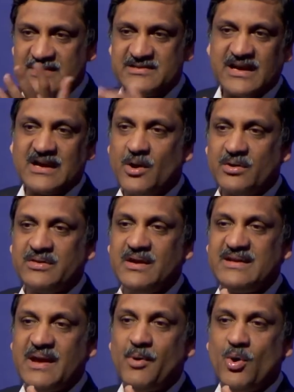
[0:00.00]
check out the
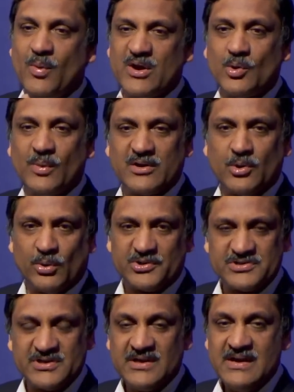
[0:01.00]
demo 101
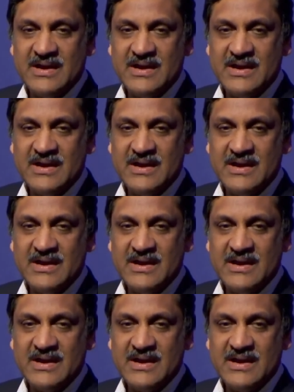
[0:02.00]
course.